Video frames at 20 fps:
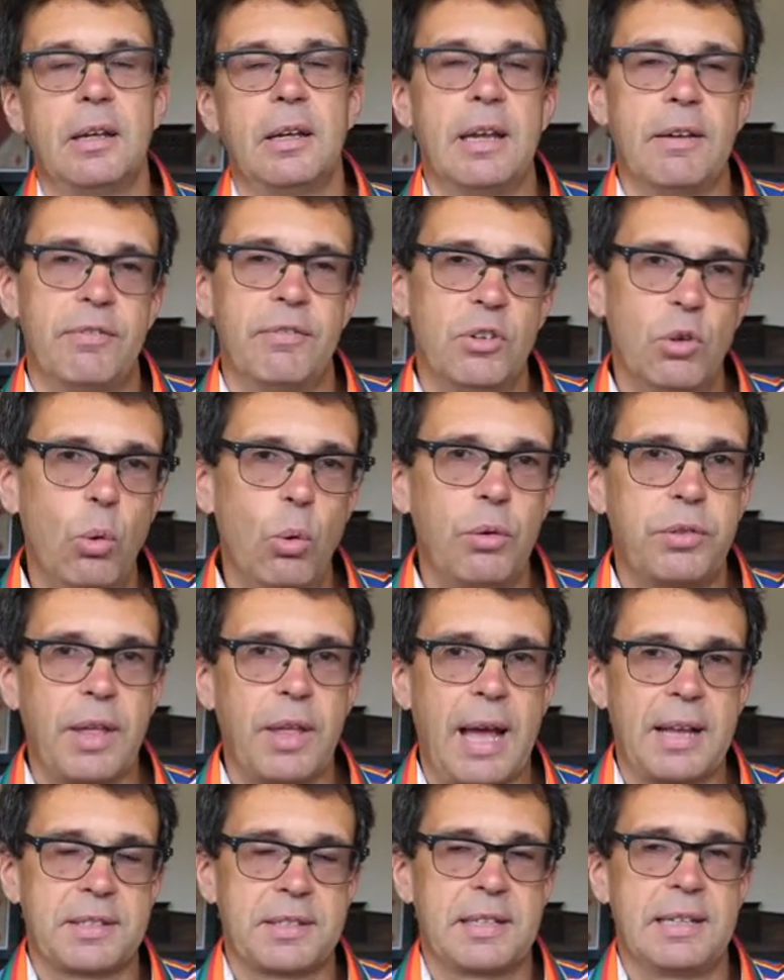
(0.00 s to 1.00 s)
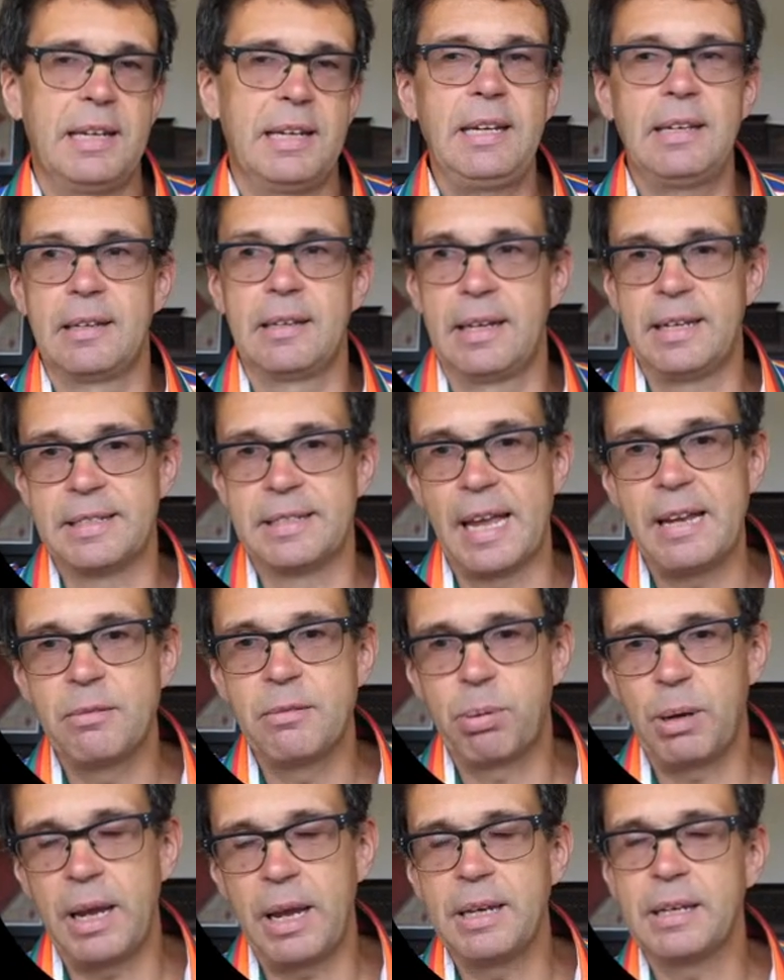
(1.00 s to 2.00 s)
If North has the lead, he's
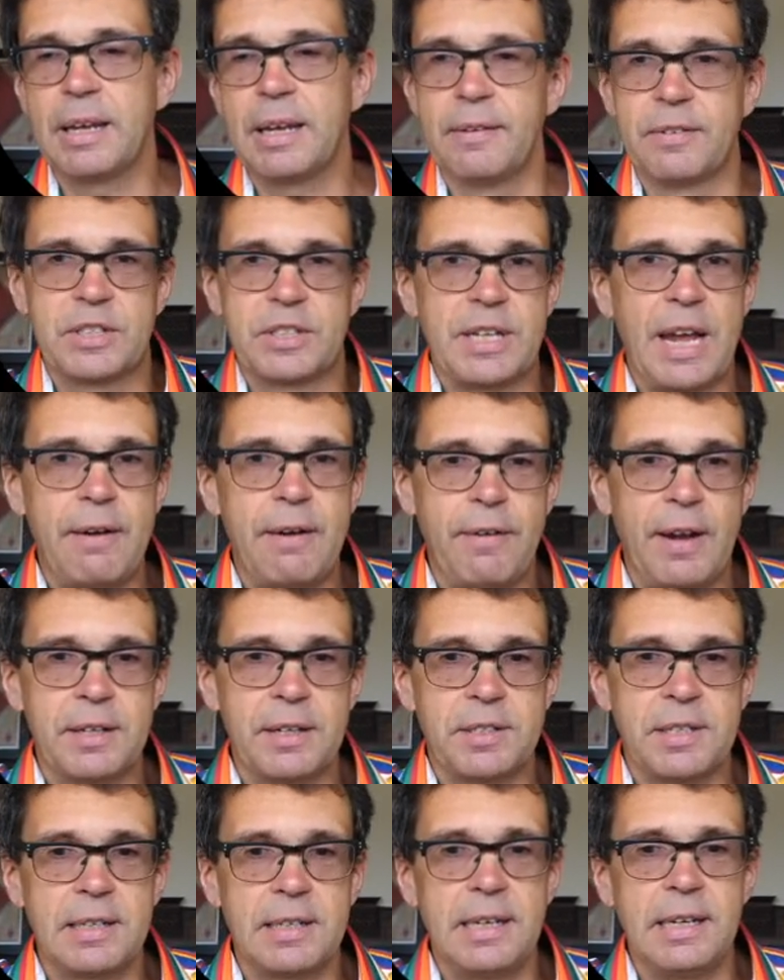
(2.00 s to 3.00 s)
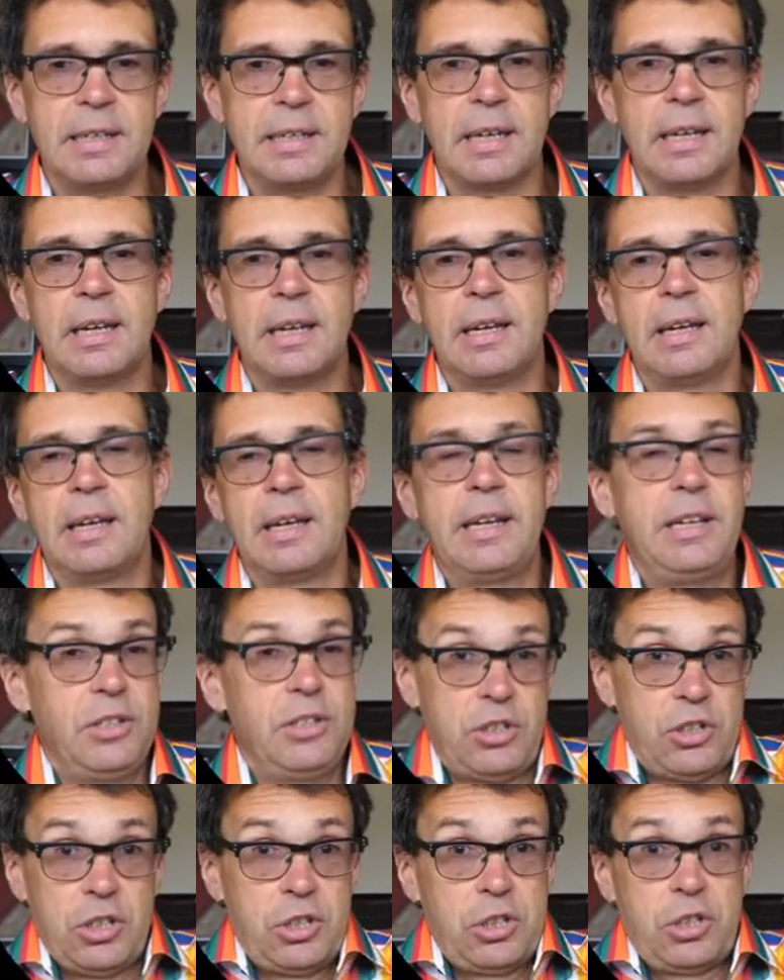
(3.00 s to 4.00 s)
end played. If South has the lead,
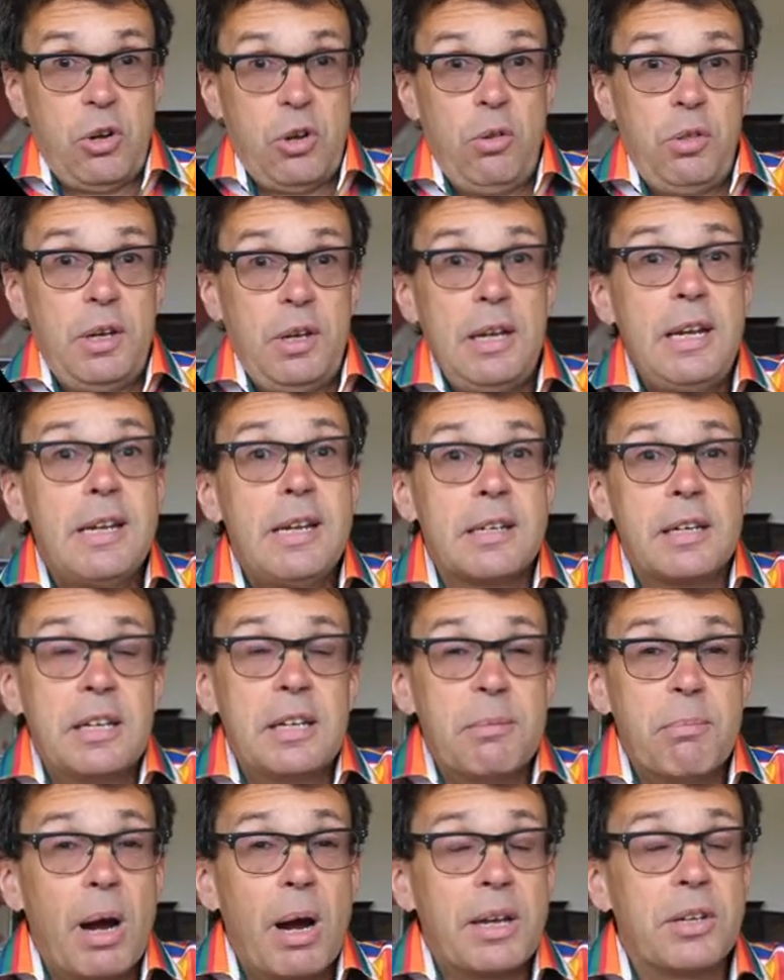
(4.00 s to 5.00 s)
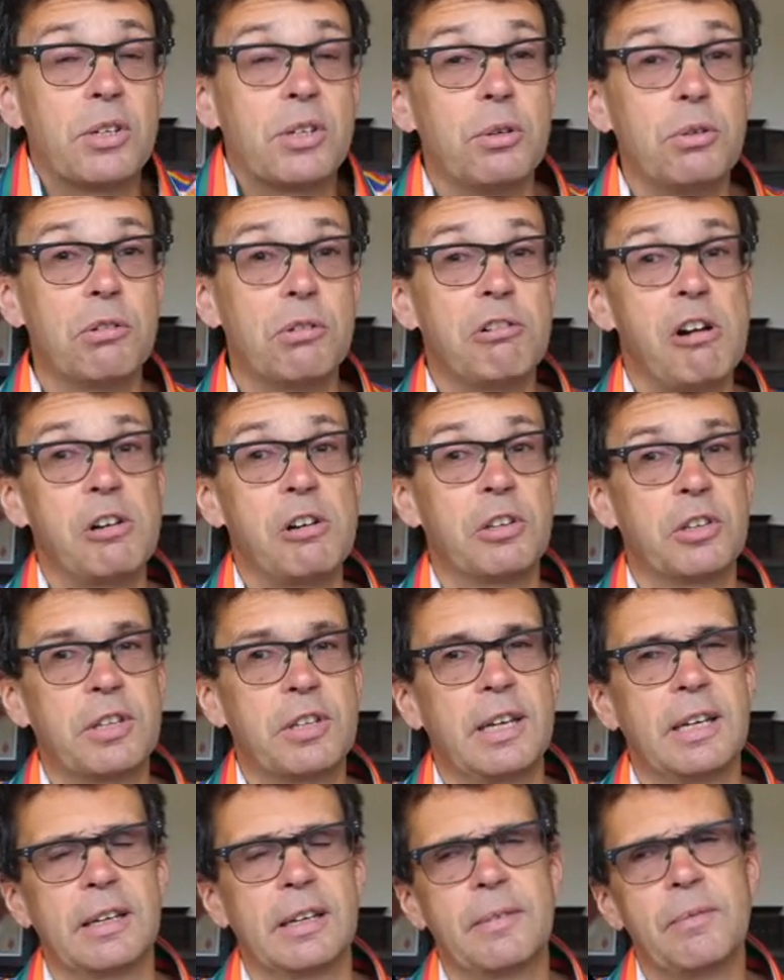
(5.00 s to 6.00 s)
he's just got the lead and he might do the wrong
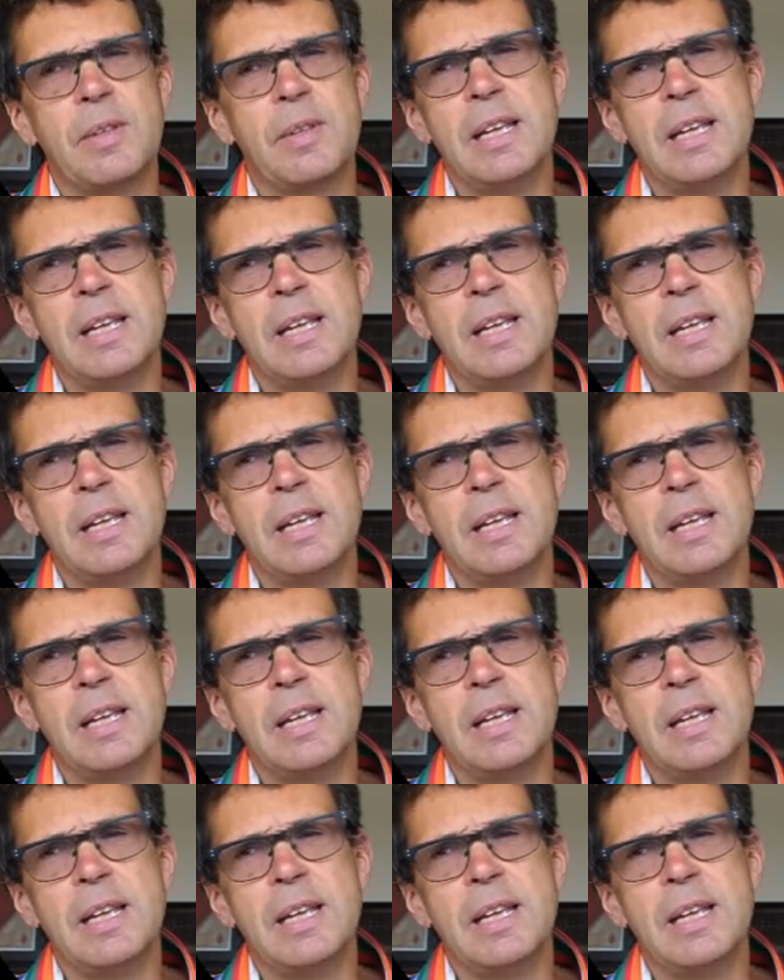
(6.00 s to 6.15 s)
thing.